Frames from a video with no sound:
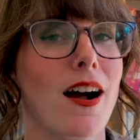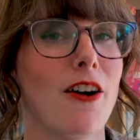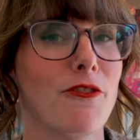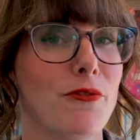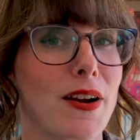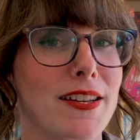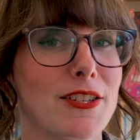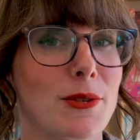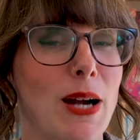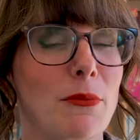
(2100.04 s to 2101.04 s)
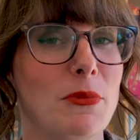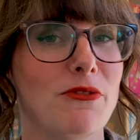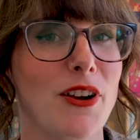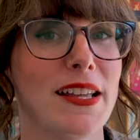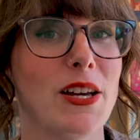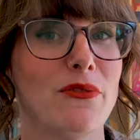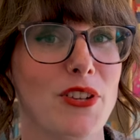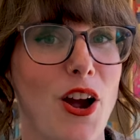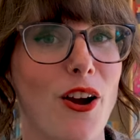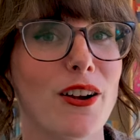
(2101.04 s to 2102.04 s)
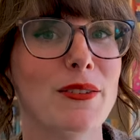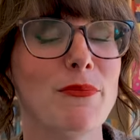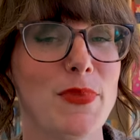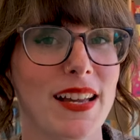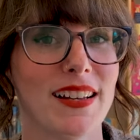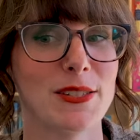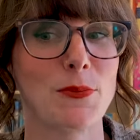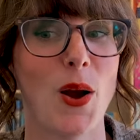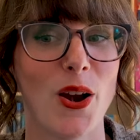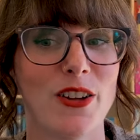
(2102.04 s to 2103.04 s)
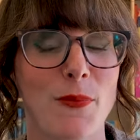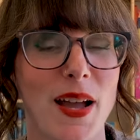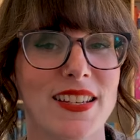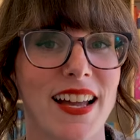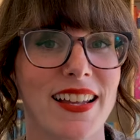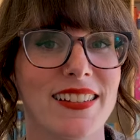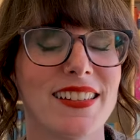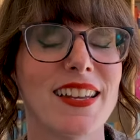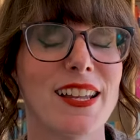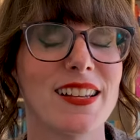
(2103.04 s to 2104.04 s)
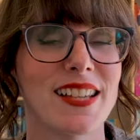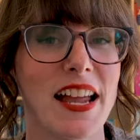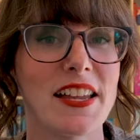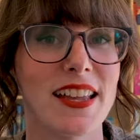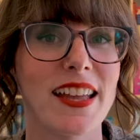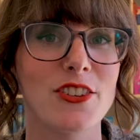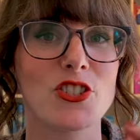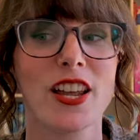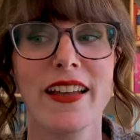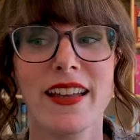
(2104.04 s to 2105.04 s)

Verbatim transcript: I often run into the problem of running out of yarn because part of my tight knitting, tight gauge,